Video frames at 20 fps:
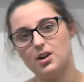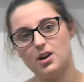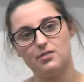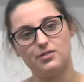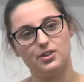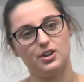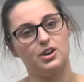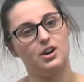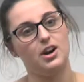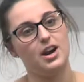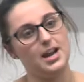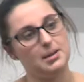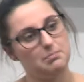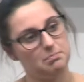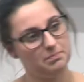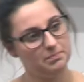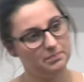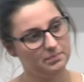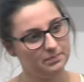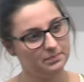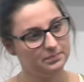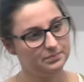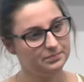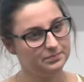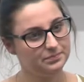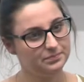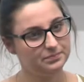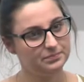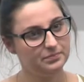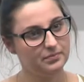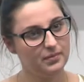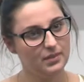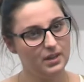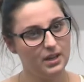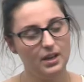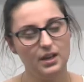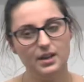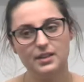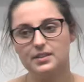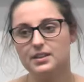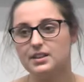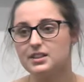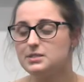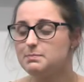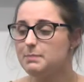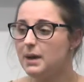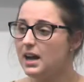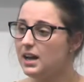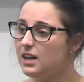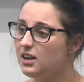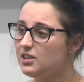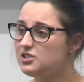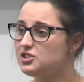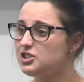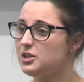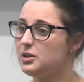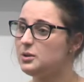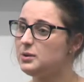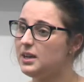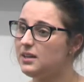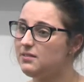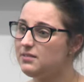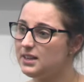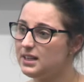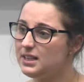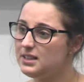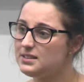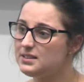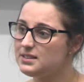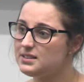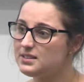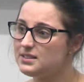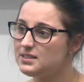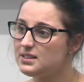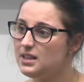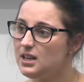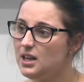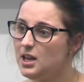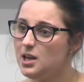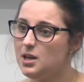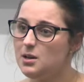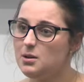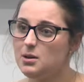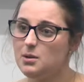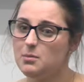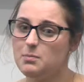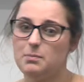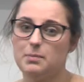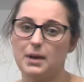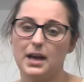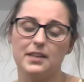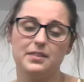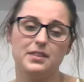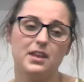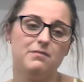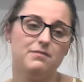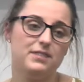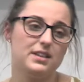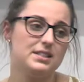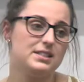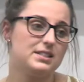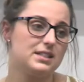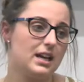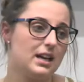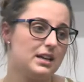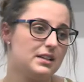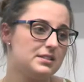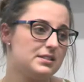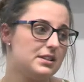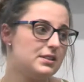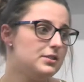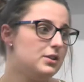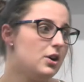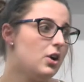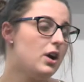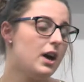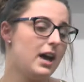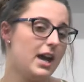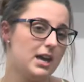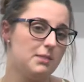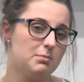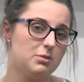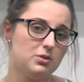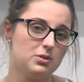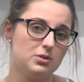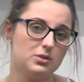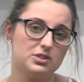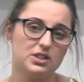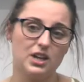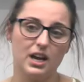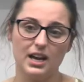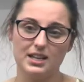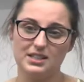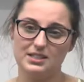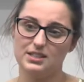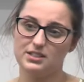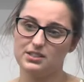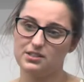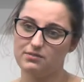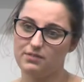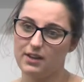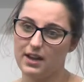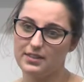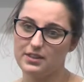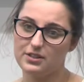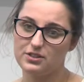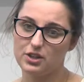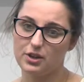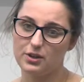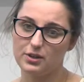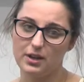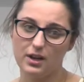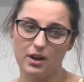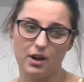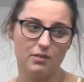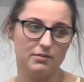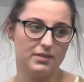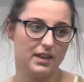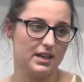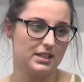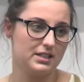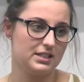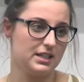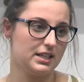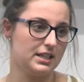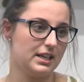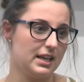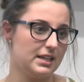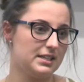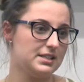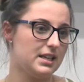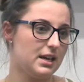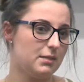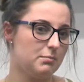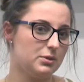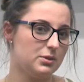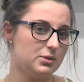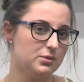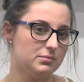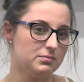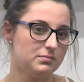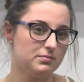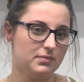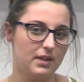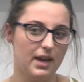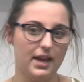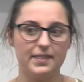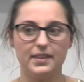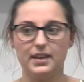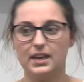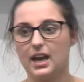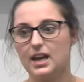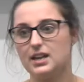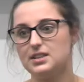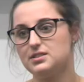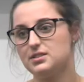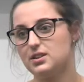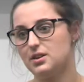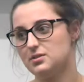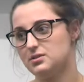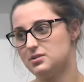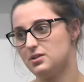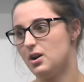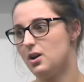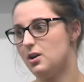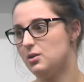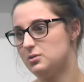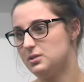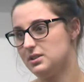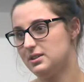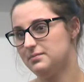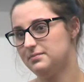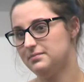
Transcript: of a crime. There's biological evidence, but investigators are not able to identify the donor of that DNA sample, and the case goes cold.